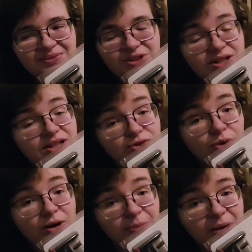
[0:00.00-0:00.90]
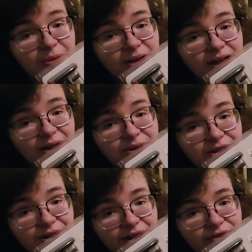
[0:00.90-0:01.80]
so that's 4 people that I was
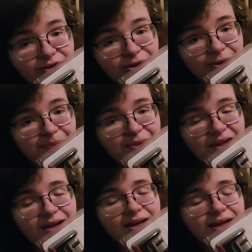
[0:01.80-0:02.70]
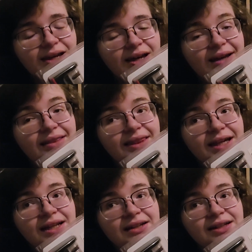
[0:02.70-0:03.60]
cooking for. And
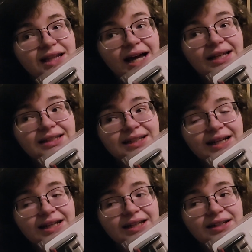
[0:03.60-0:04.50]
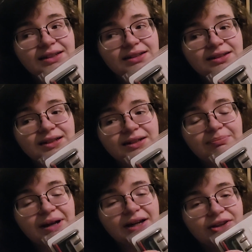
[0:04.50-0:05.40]
then last second,
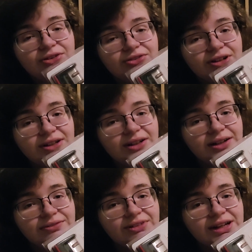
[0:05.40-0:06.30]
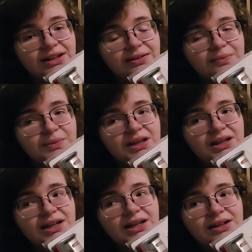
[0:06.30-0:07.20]
my other friend got invited.
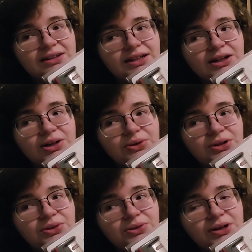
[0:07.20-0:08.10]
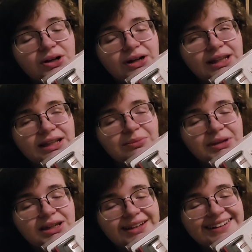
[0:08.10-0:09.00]
I was like, oh no, alright, let me
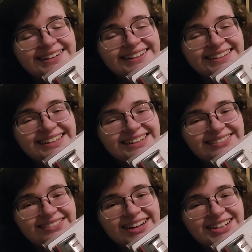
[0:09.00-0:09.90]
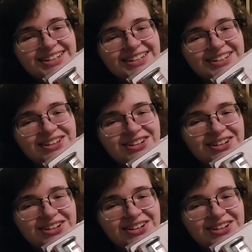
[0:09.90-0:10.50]
rush to cook